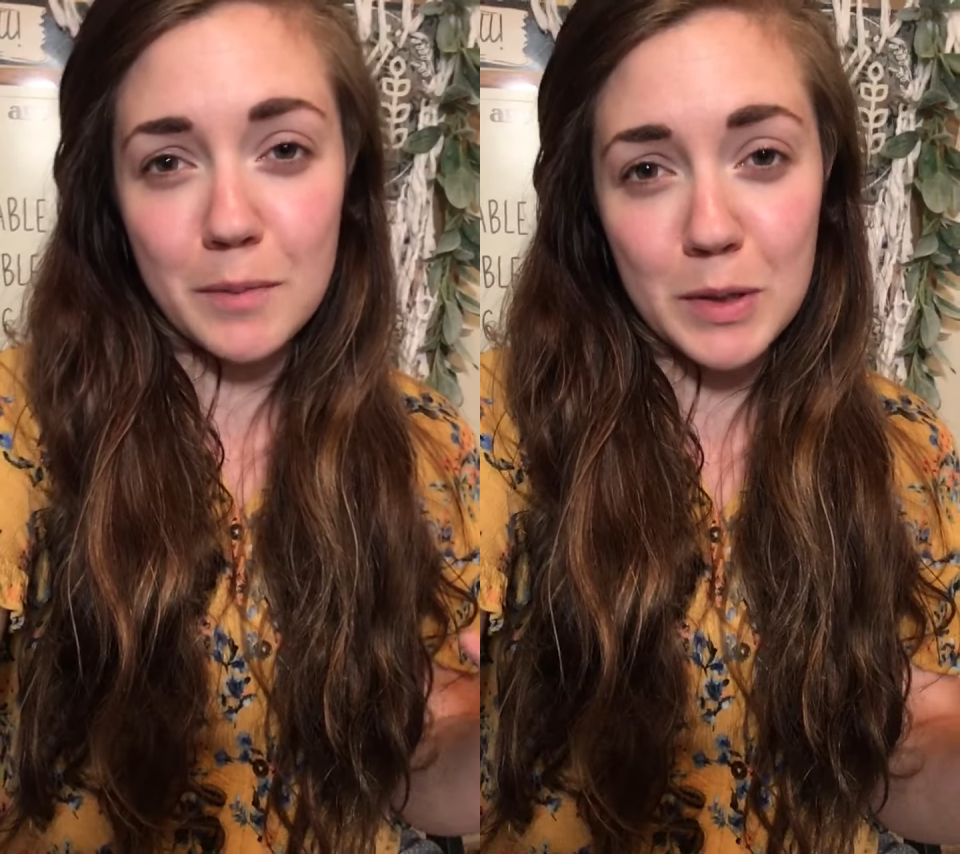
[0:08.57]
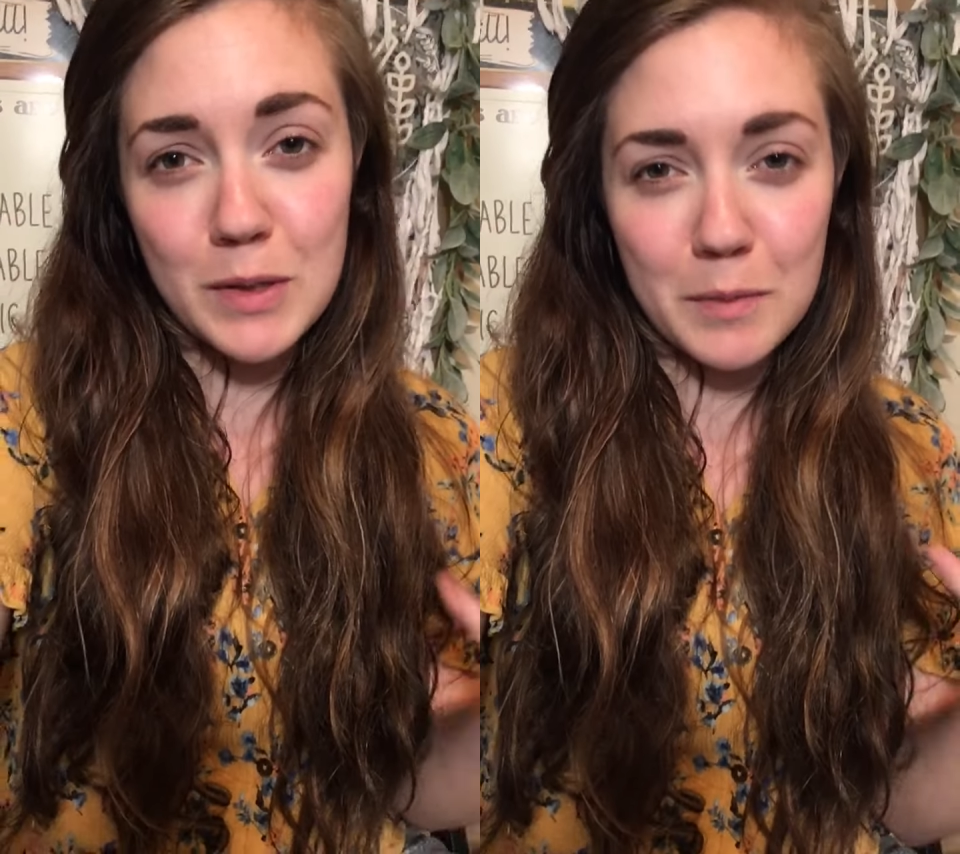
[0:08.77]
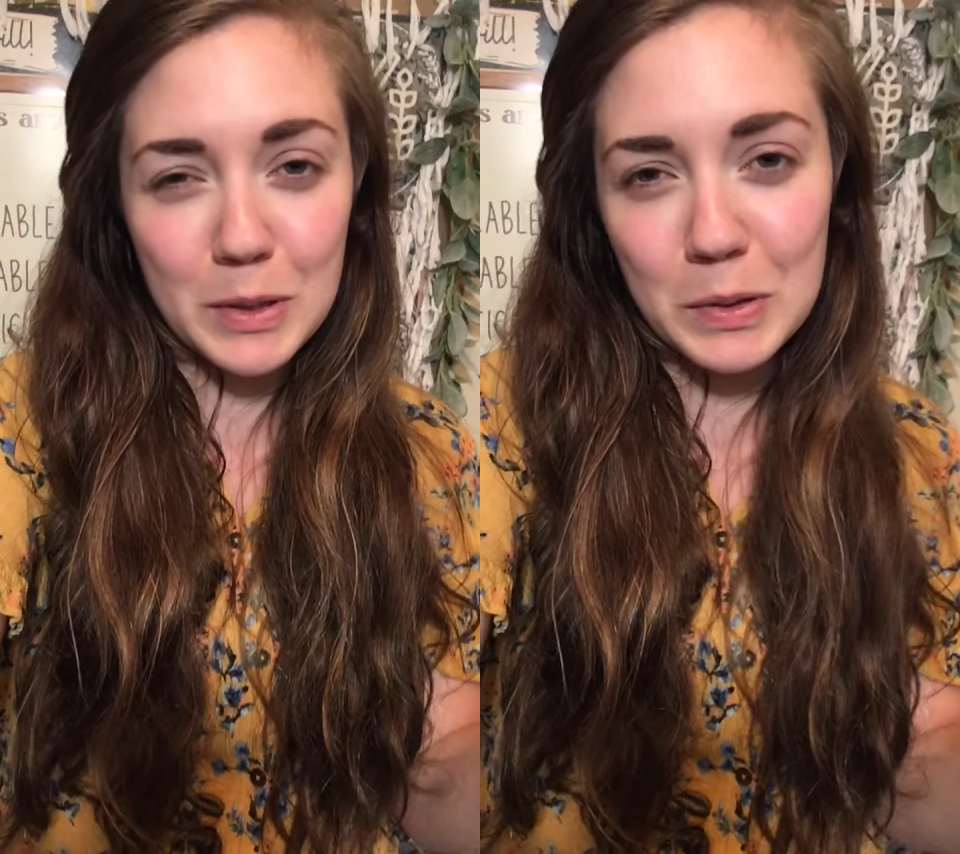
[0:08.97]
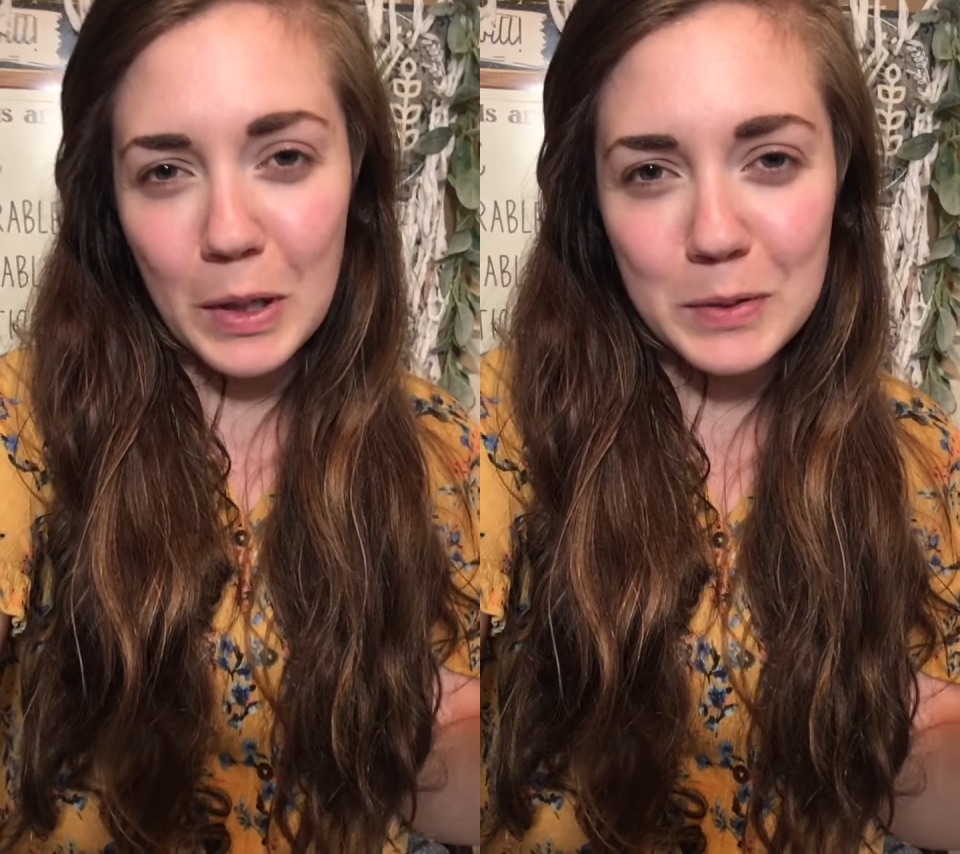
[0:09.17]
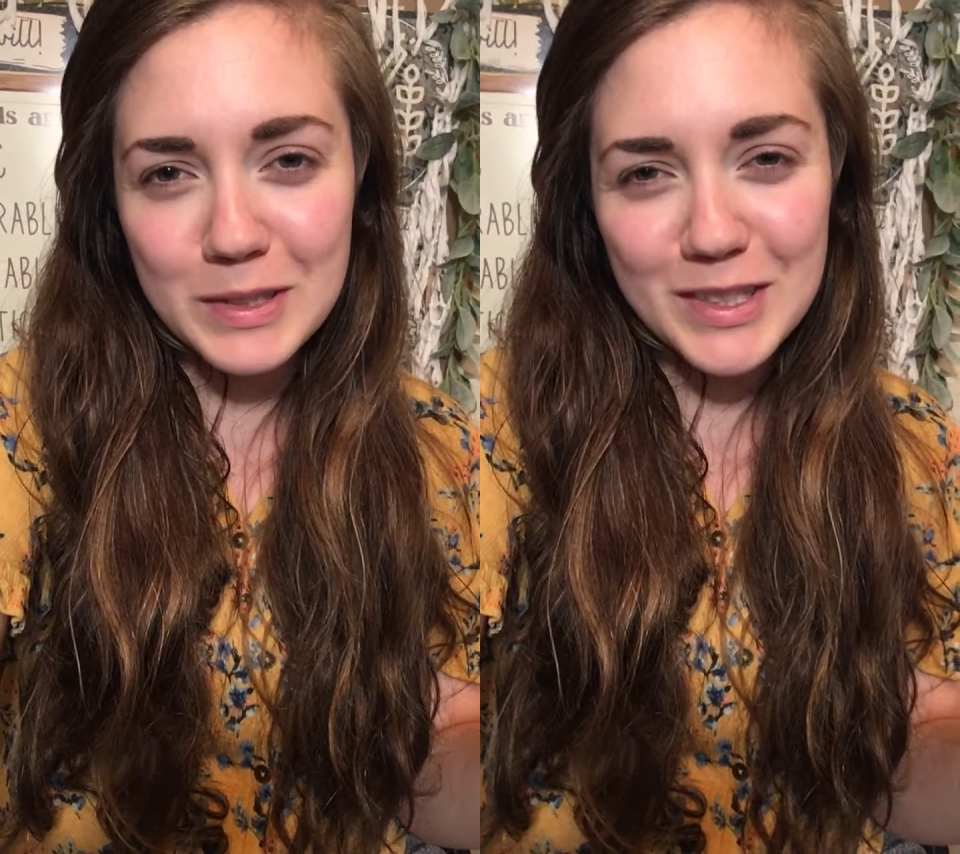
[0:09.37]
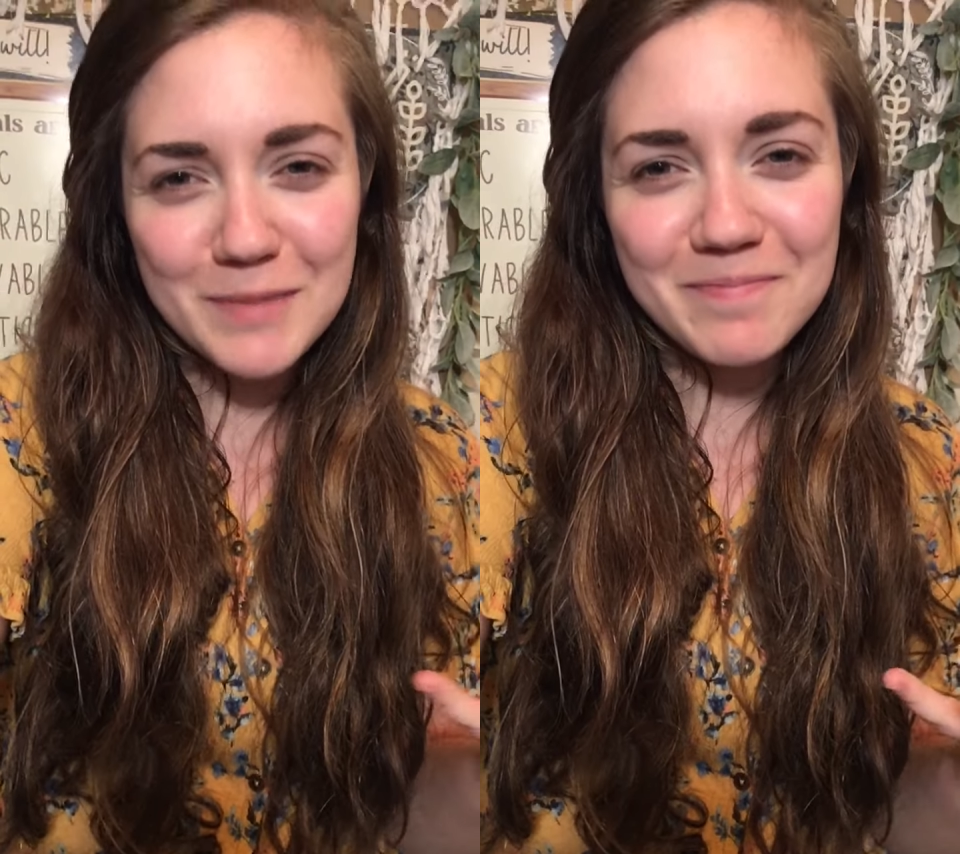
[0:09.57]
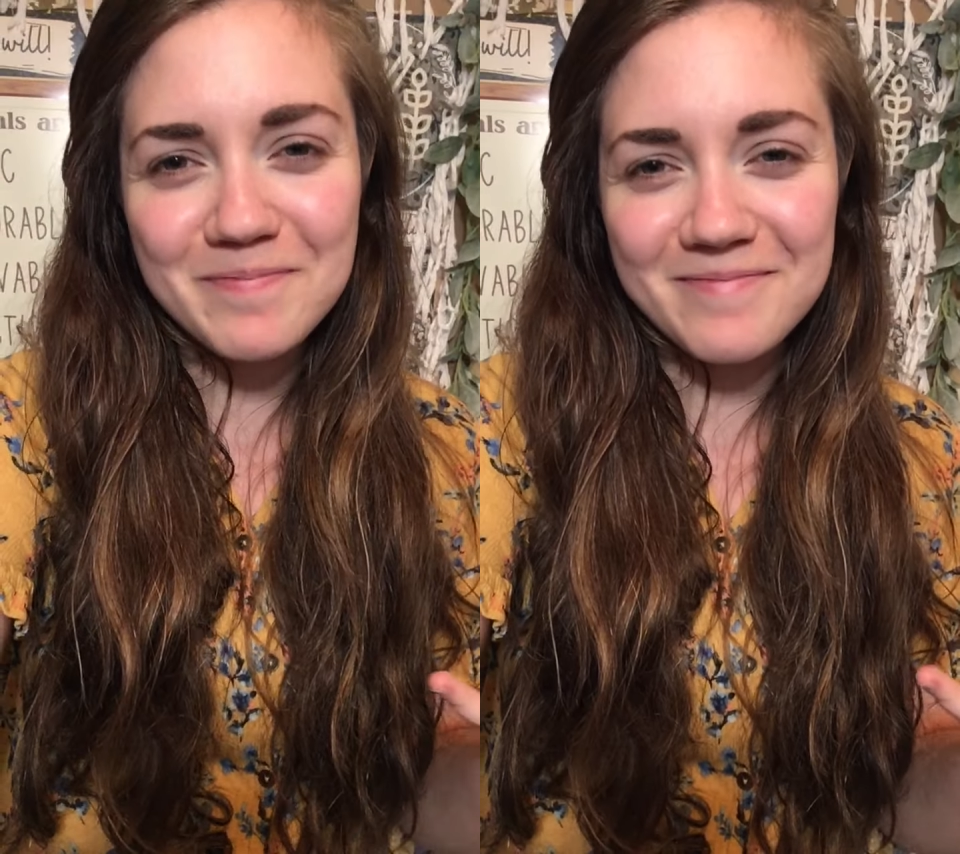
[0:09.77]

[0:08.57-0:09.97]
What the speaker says: WW coach.